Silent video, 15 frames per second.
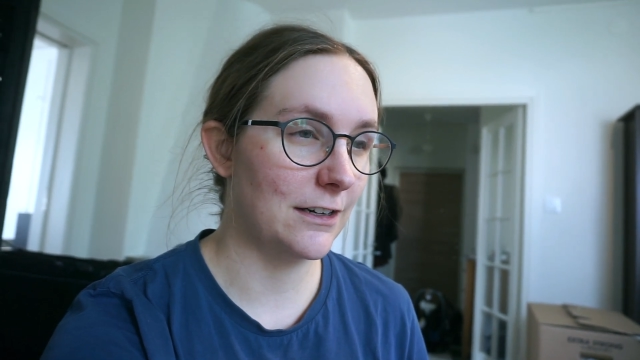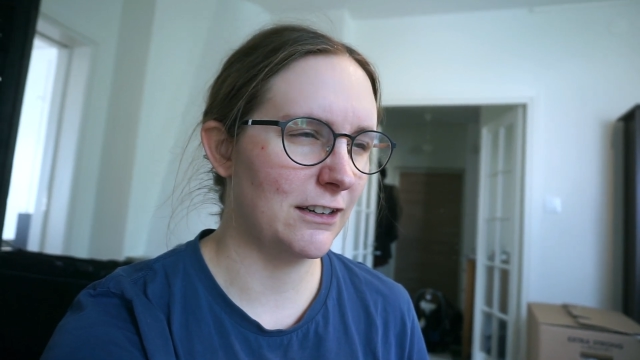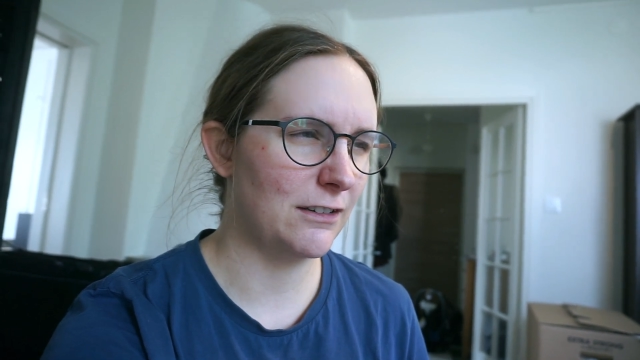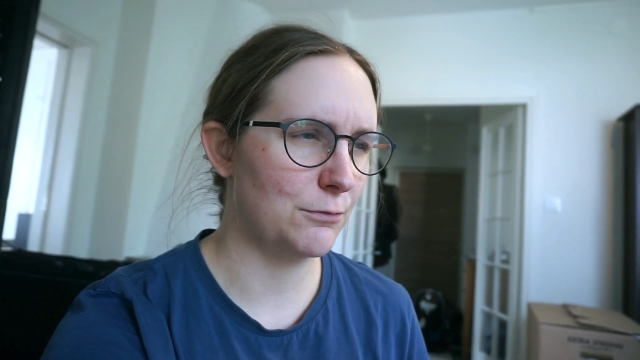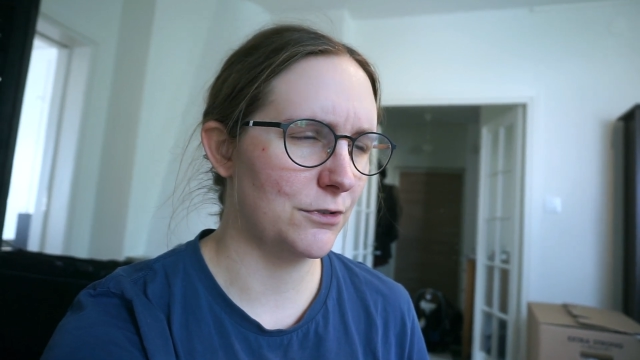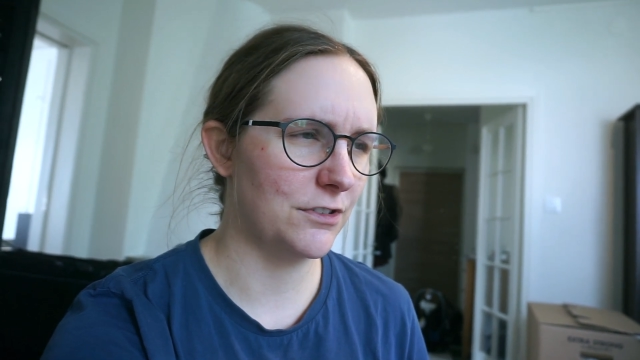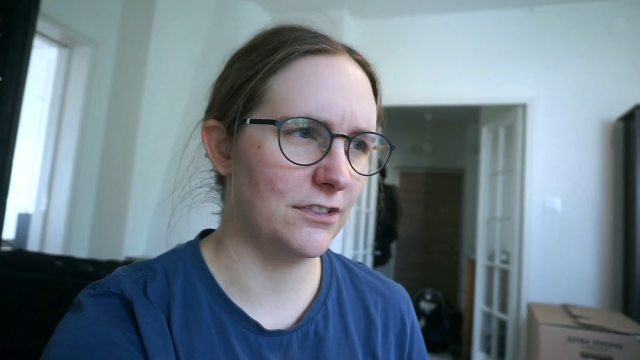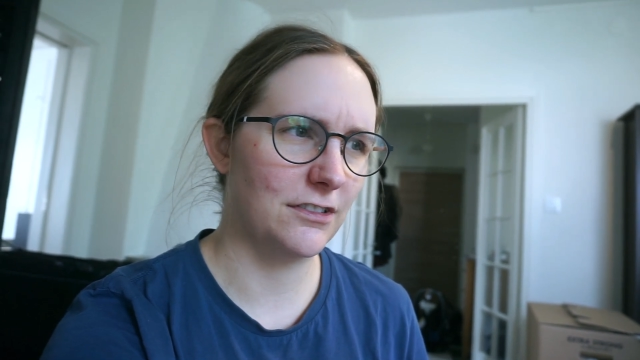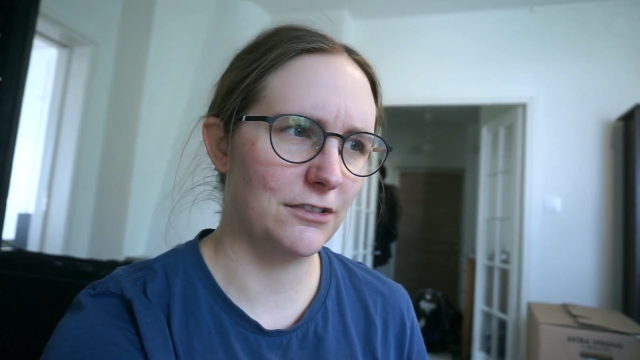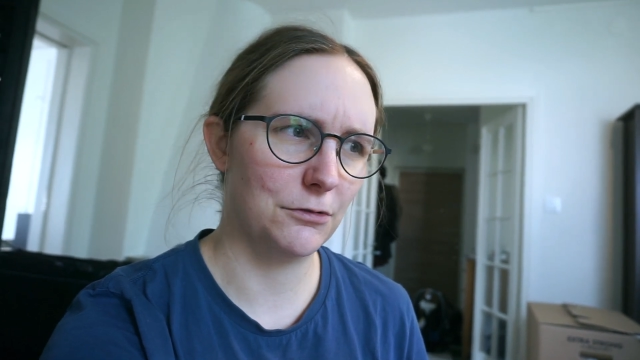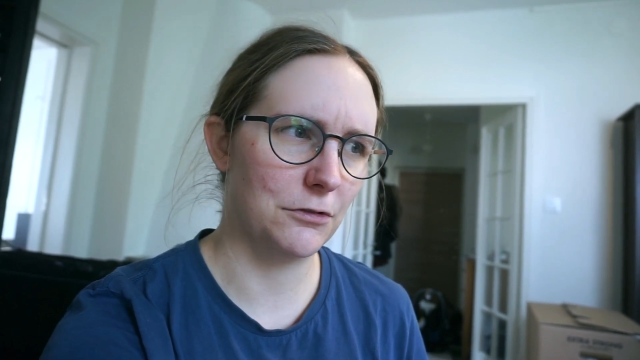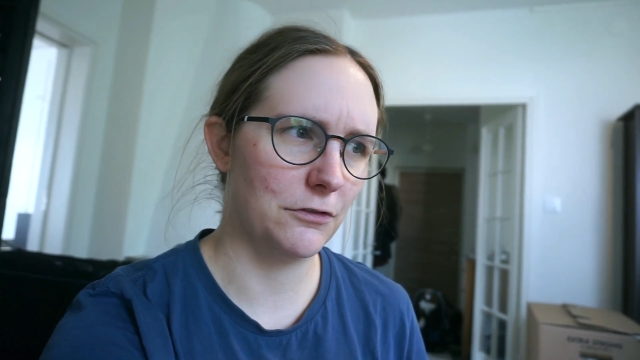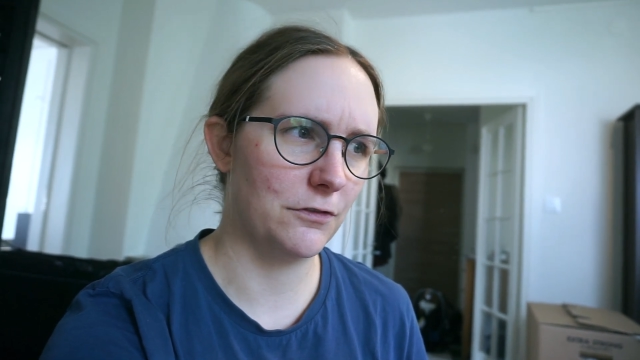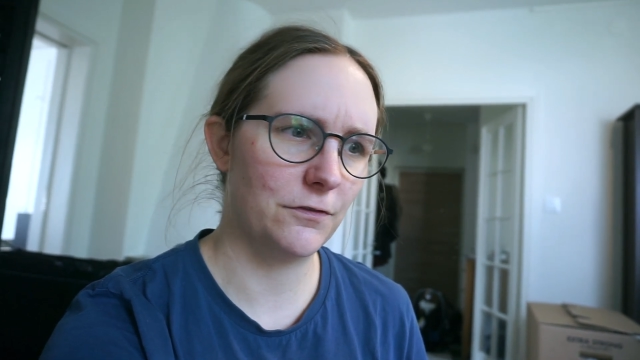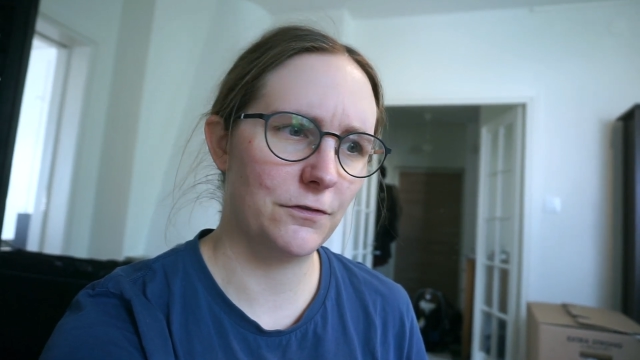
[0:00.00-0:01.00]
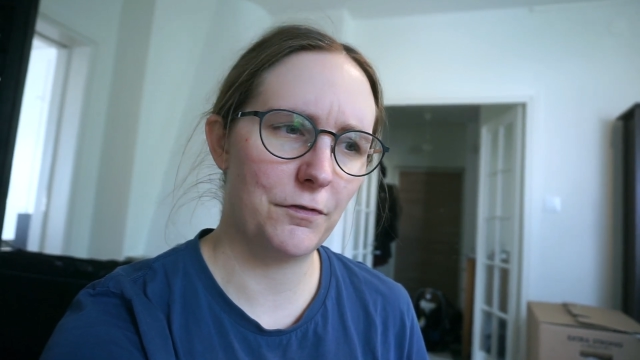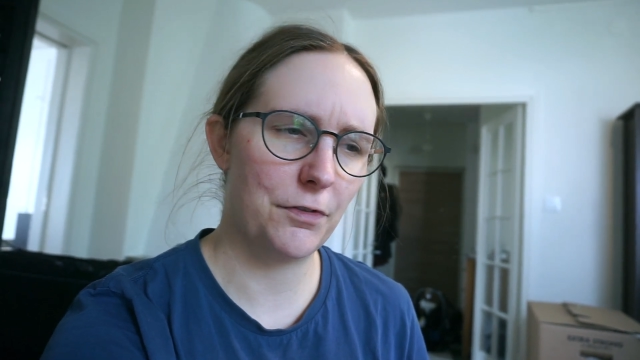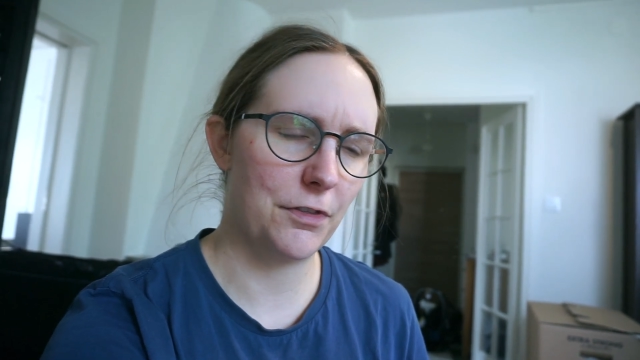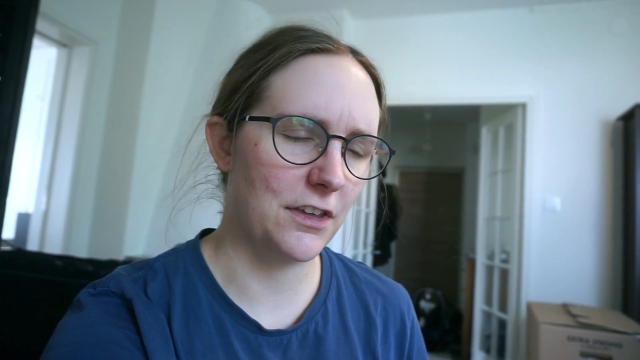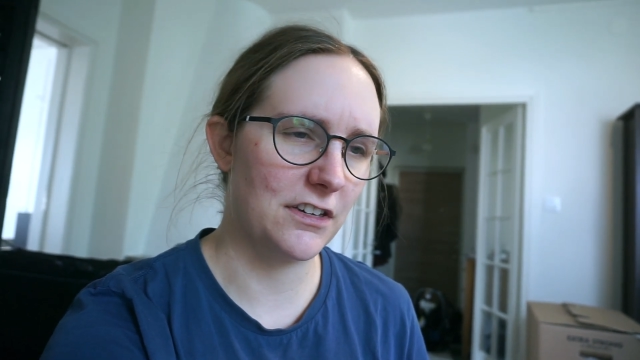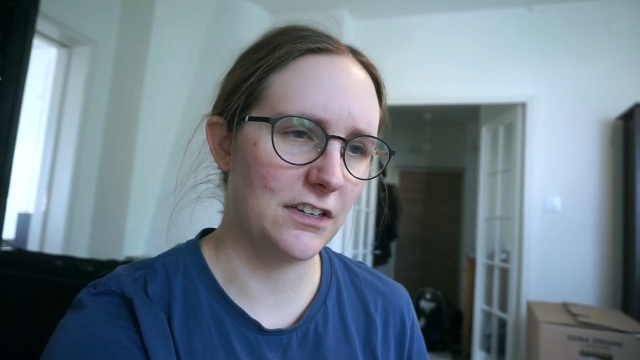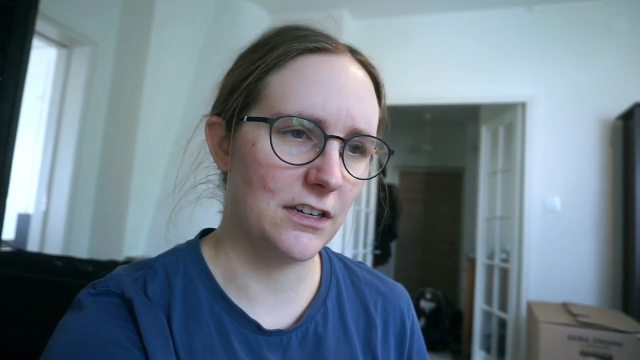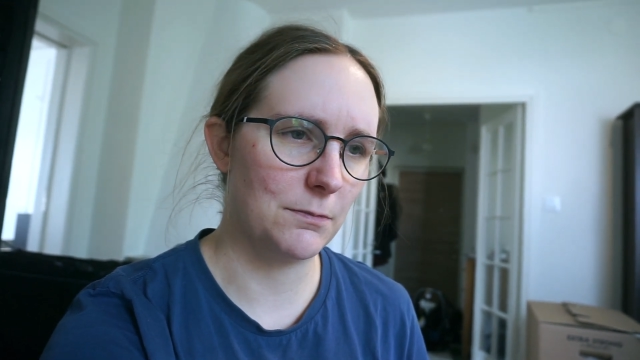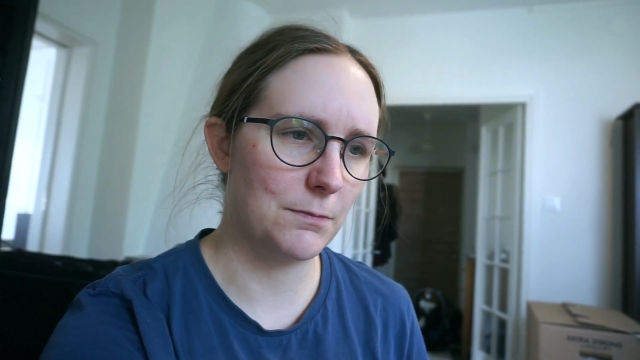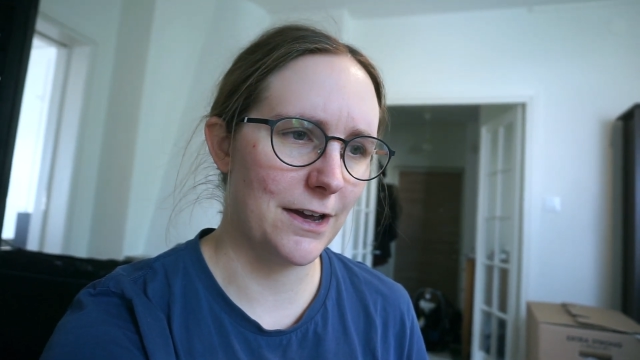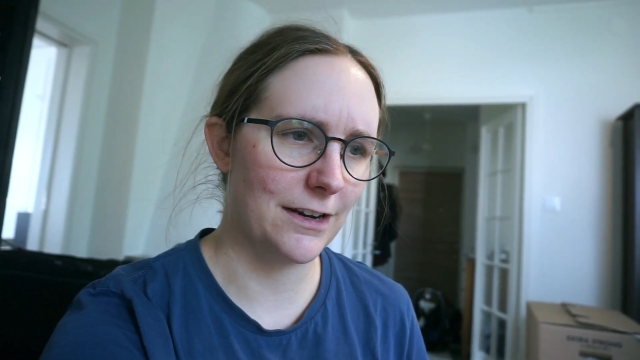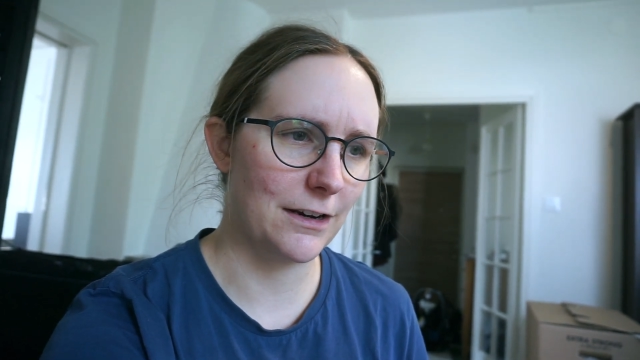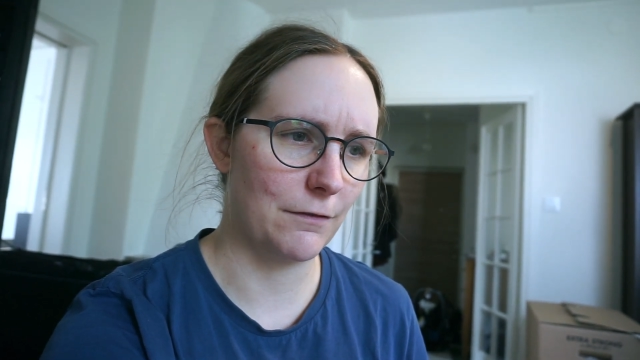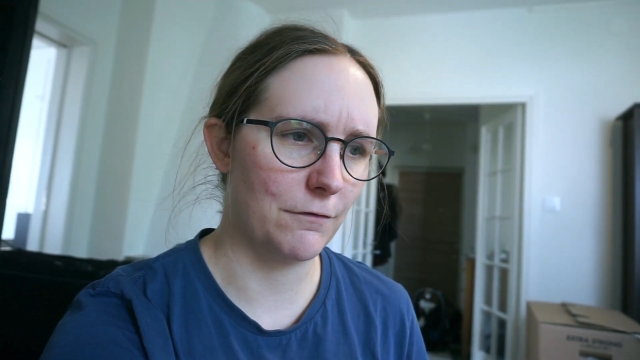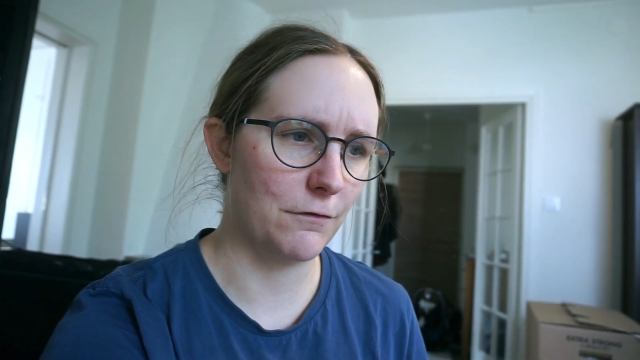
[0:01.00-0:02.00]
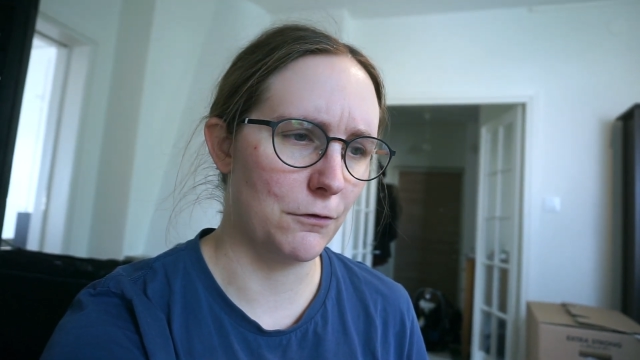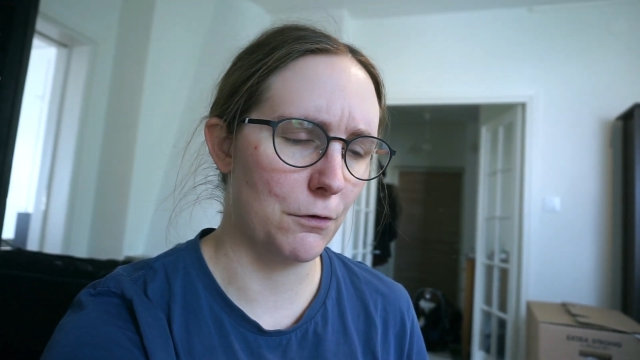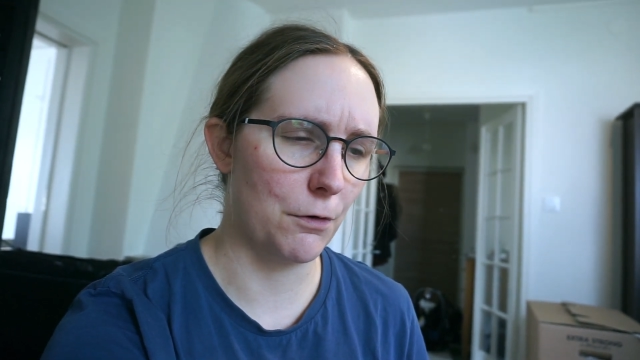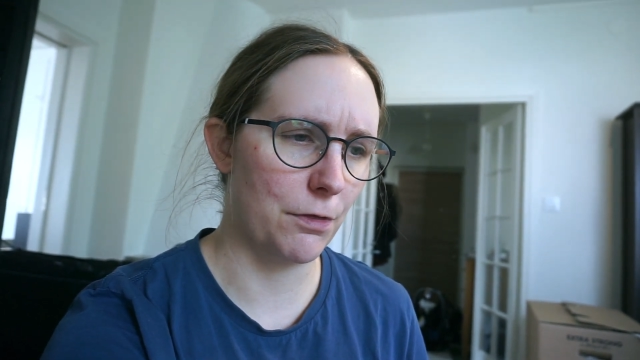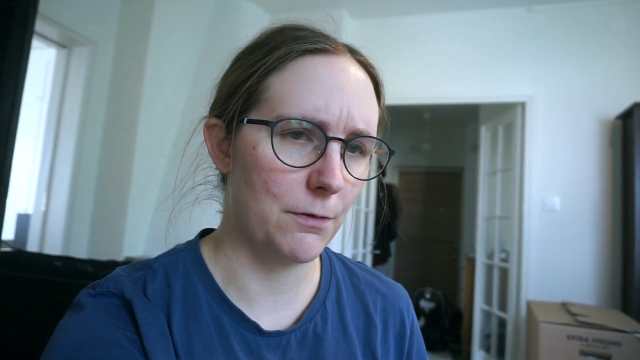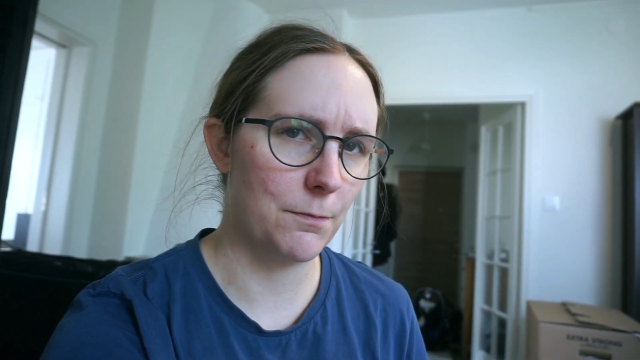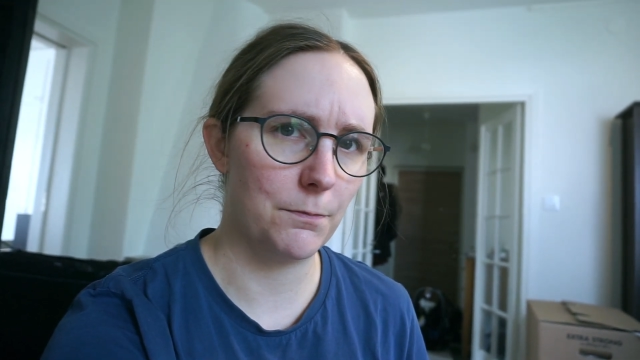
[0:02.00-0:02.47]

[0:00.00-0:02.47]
I was sort of thinking back and forth